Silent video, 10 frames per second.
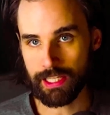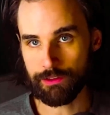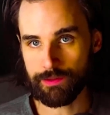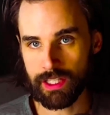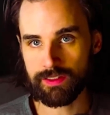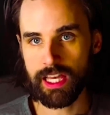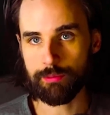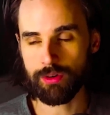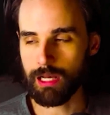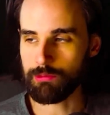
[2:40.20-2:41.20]
going to fix
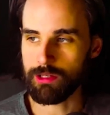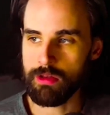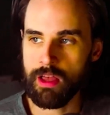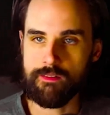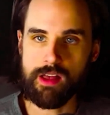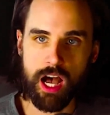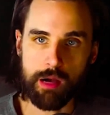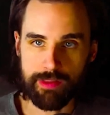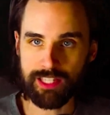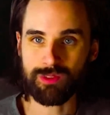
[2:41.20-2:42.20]
that problem,
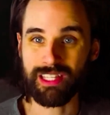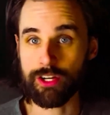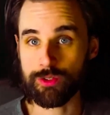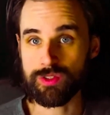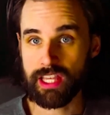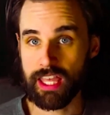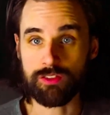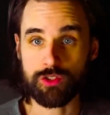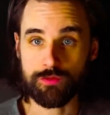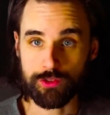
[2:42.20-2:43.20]
but that's what layer 2
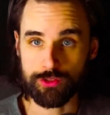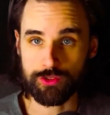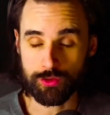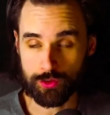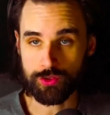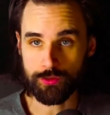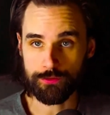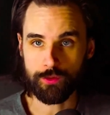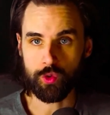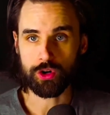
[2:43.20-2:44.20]
scaling solutions are
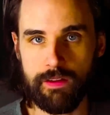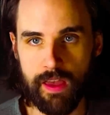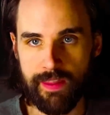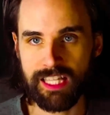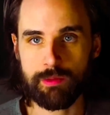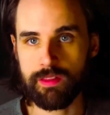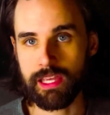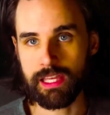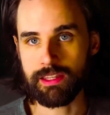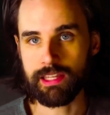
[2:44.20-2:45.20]
for, and that's been
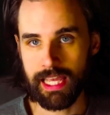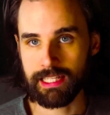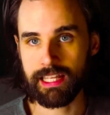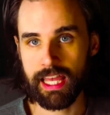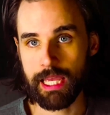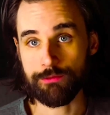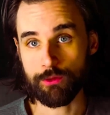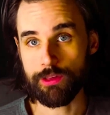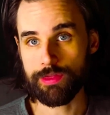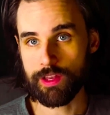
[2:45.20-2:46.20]
the end game
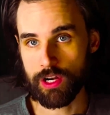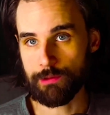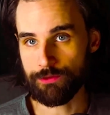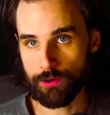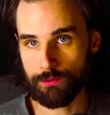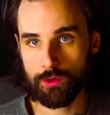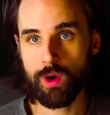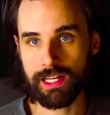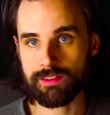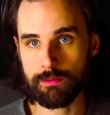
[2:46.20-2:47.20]
for Ethereum for
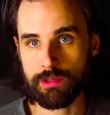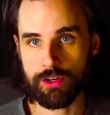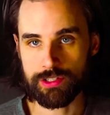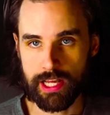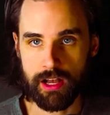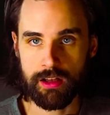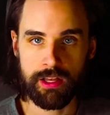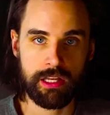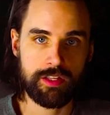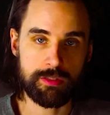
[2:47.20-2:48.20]
quite some years now.
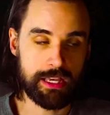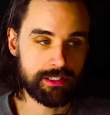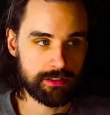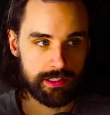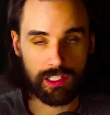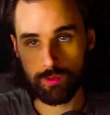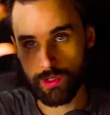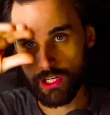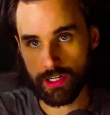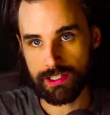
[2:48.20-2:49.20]
So basically, this is
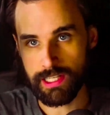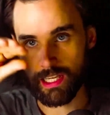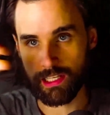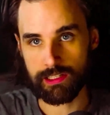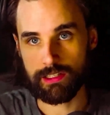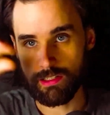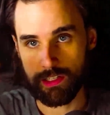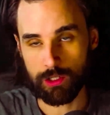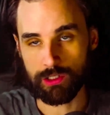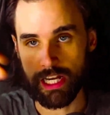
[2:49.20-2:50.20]
where you create a second,
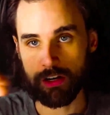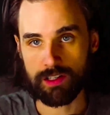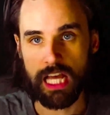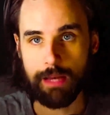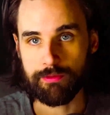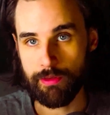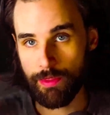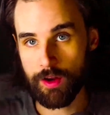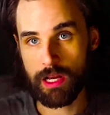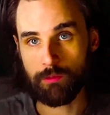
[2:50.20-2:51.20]
layer on top of
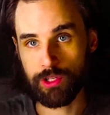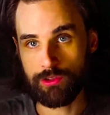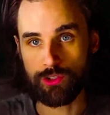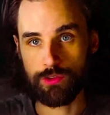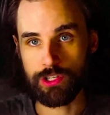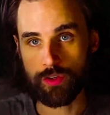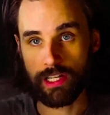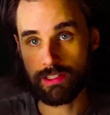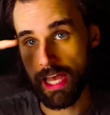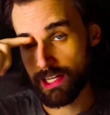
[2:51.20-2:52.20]
Ethereum where you do the
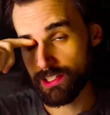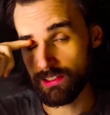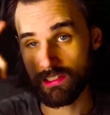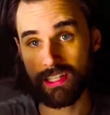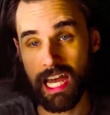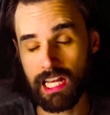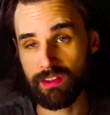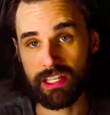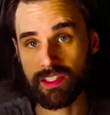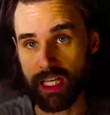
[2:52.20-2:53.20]
transactions. It's kind of
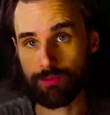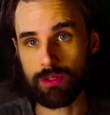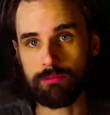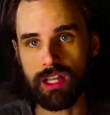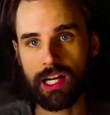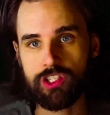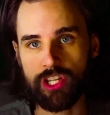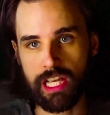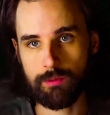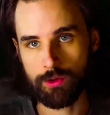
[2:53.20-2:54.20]
like a separate
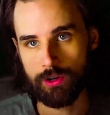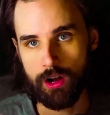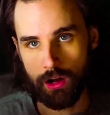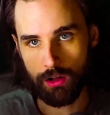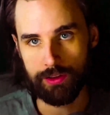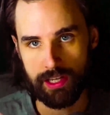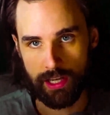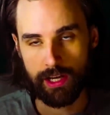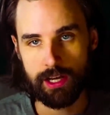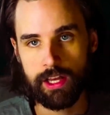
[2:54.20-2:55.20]
blockchain where all
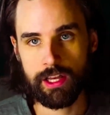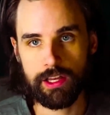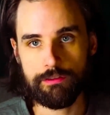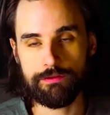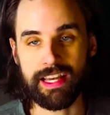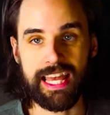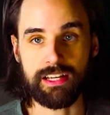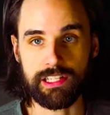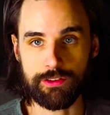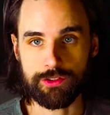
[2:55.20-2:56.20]
the
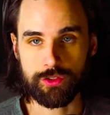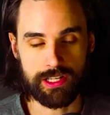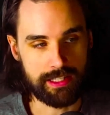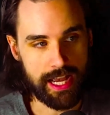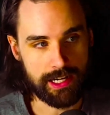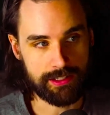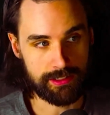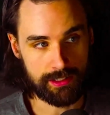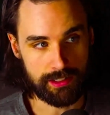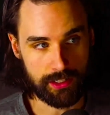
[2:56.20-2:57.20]
finality of those
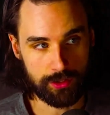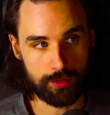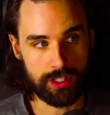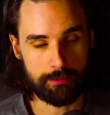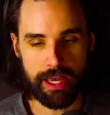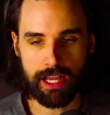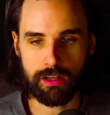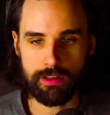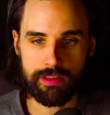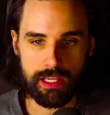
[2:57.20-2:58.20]
transactions is included
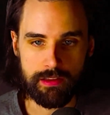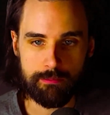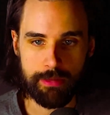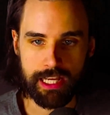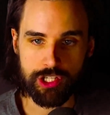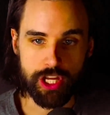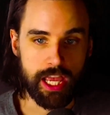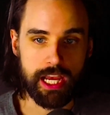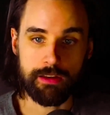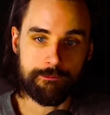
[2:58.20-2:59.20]
back on the main
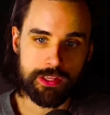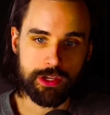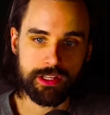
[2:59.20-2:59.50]
chain. You can